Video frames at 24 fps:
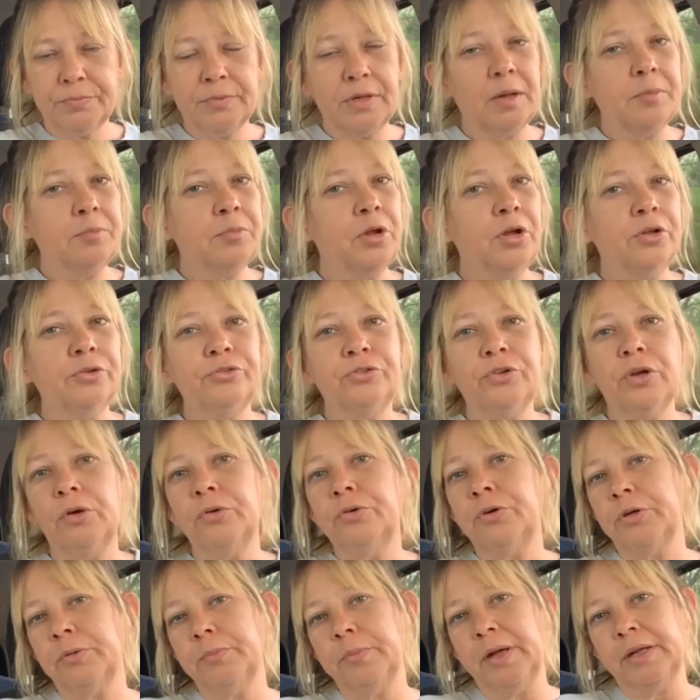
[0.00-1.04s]
I'm not
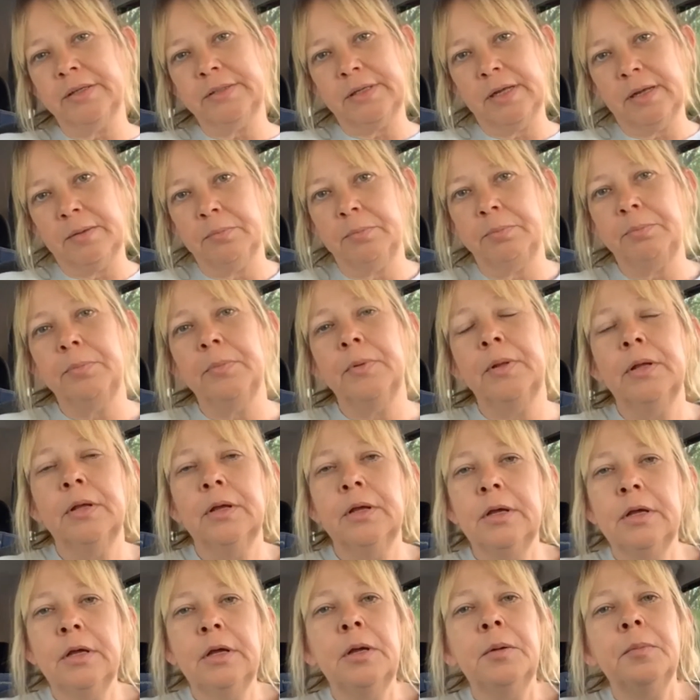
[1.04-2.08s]
joking about that
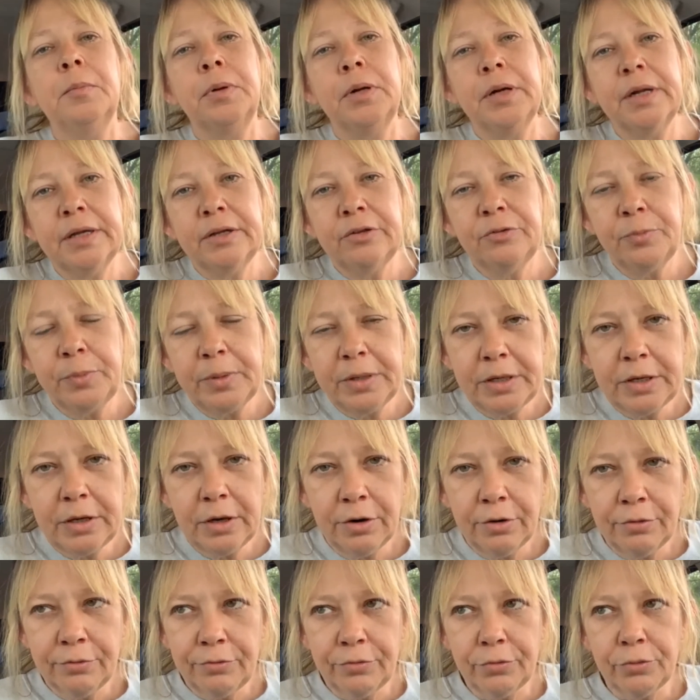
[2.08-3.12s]
please be
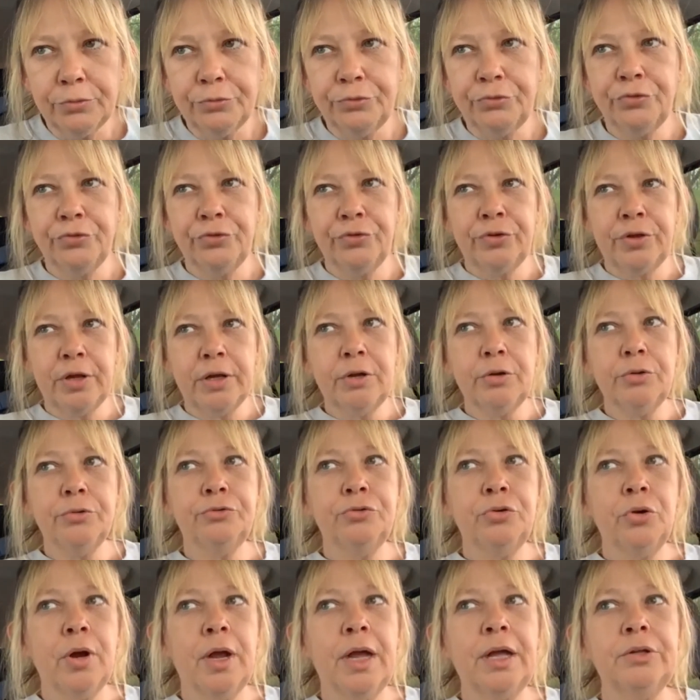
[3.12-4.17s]
careful. Still
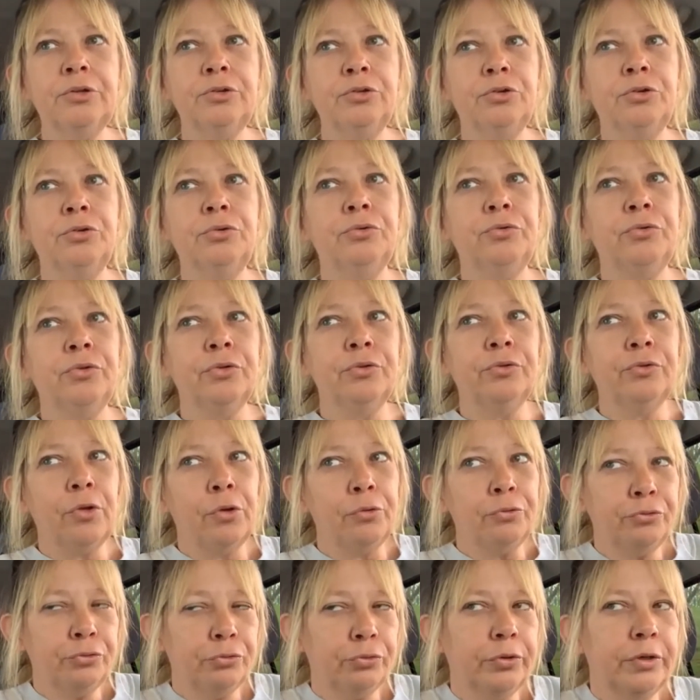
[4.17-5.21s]
try and use the
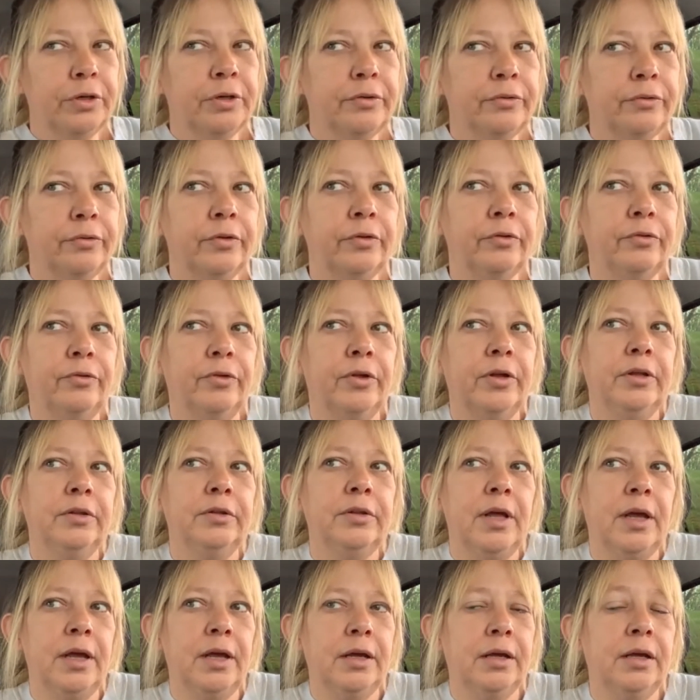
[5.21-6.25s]
social distancing
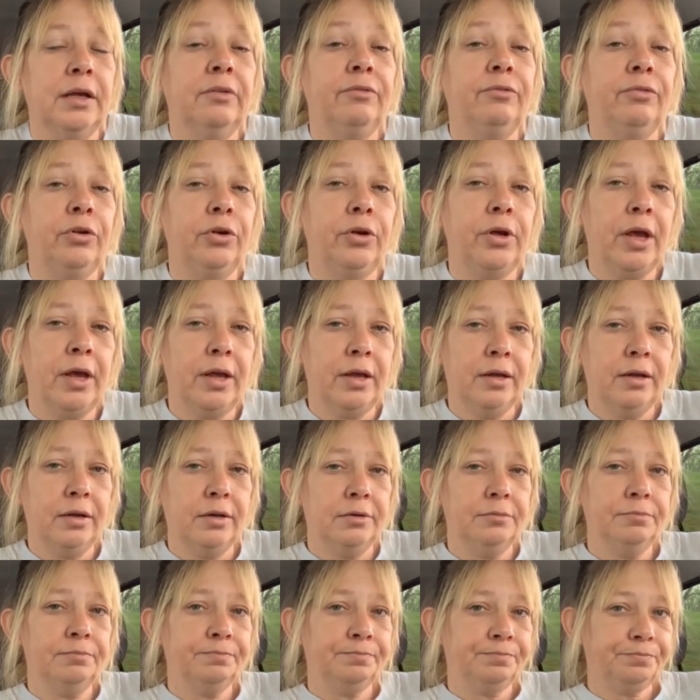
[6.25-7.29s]
thing if you
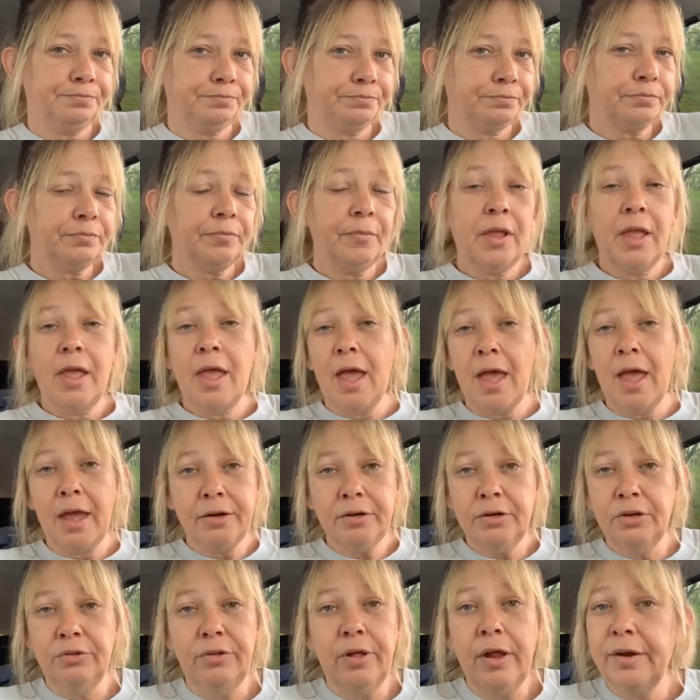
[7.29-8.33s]
can. I
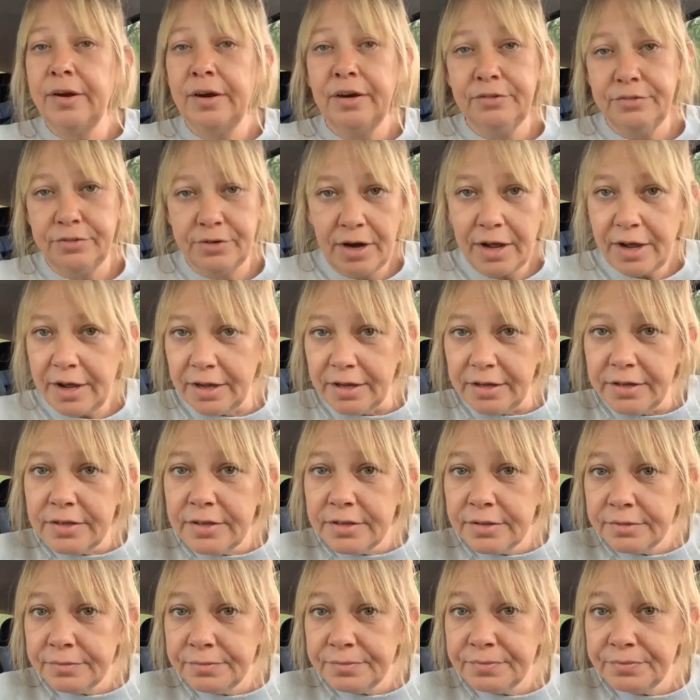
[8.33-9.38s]
do that every day.
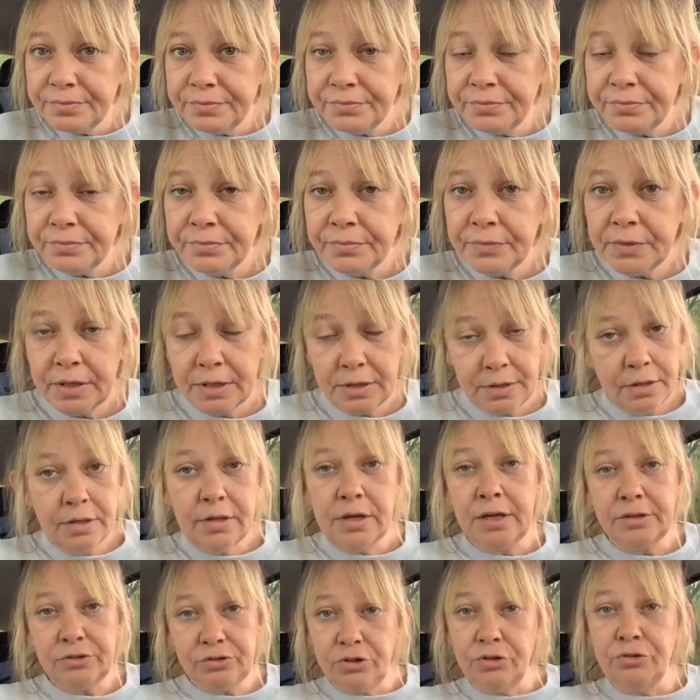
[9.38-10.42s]

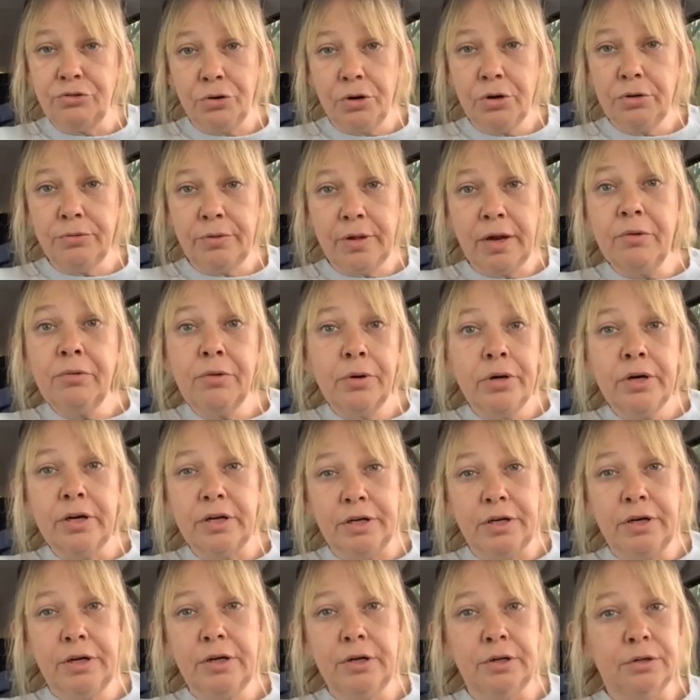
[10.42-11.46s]
That's the truth. I
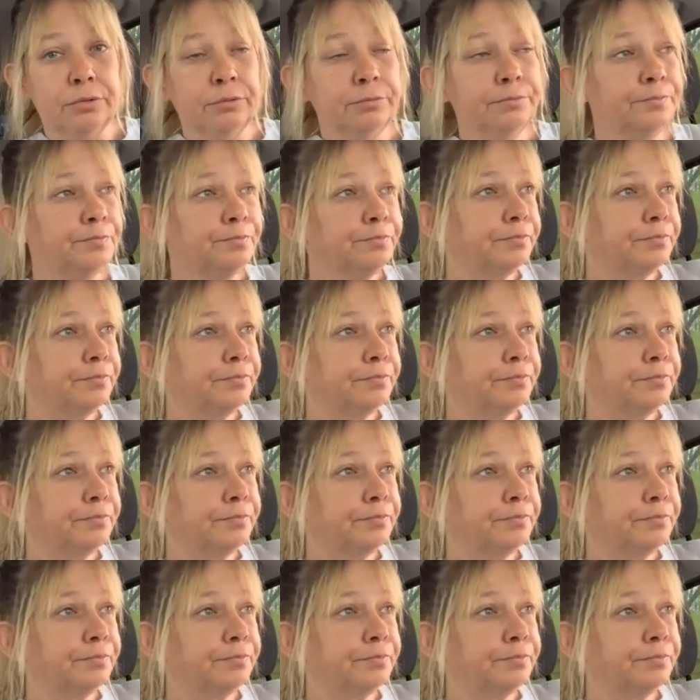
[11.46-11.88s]
really do.